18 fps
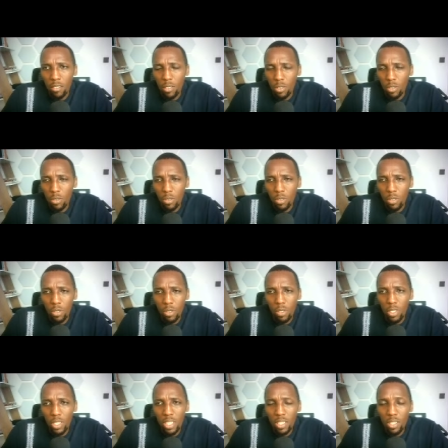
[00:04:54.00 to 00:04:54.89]

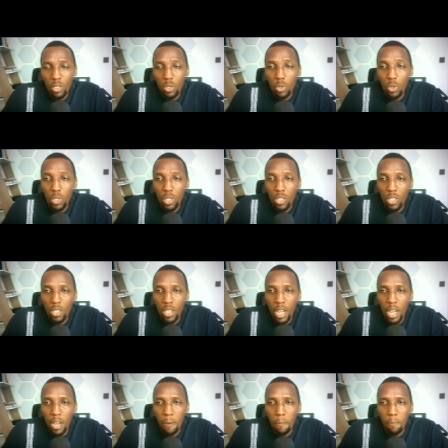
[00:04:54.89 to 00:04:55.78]
you could just use
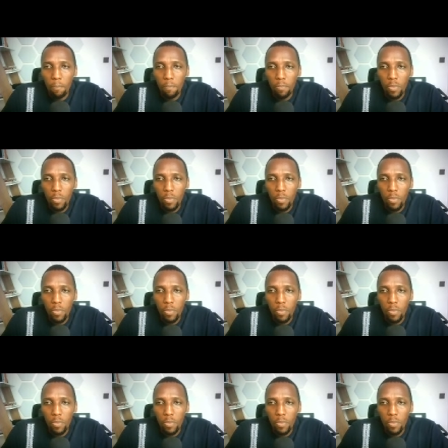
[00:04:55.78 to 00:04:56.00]
that